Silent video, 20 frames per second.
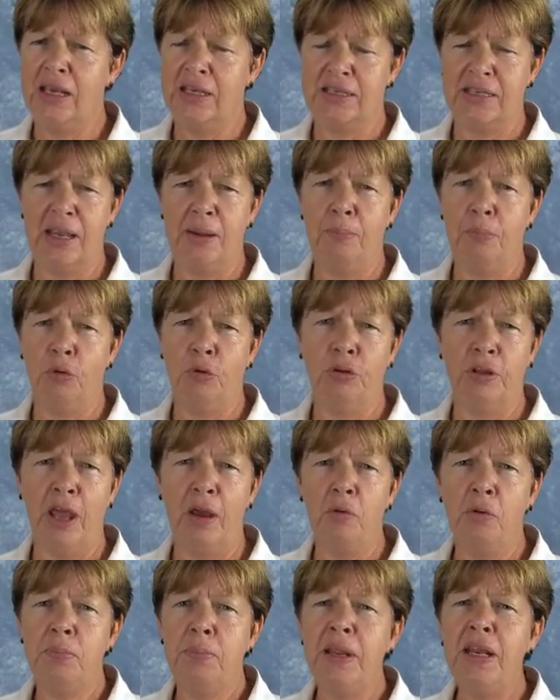Example of
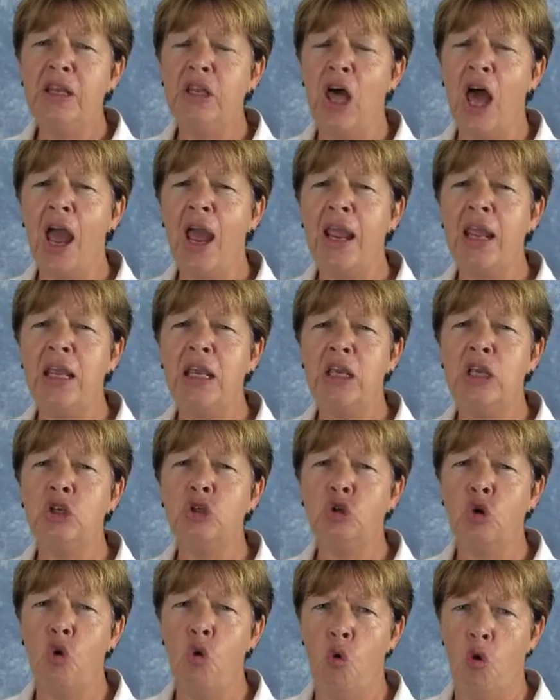that would be lying
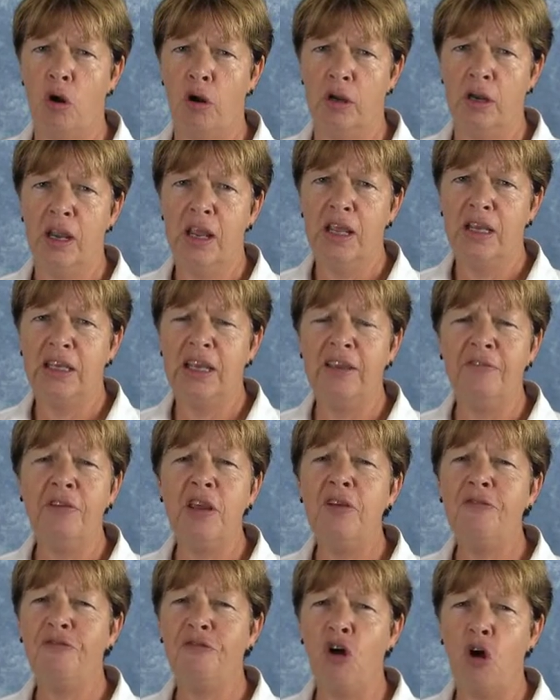in court,
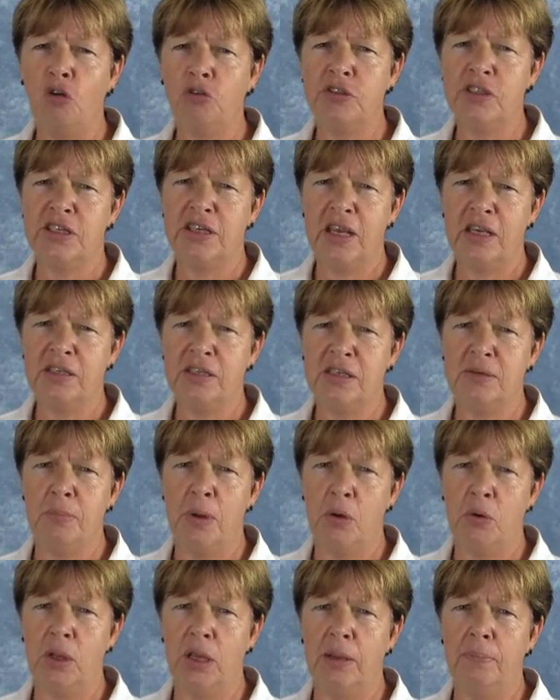giving false
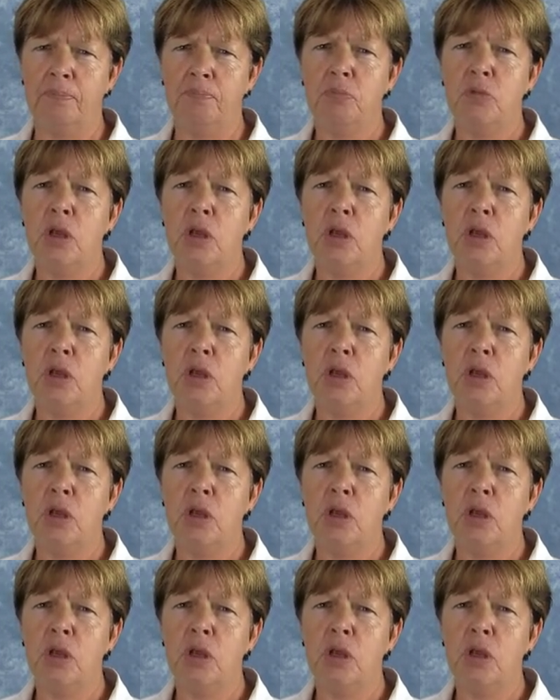testimony.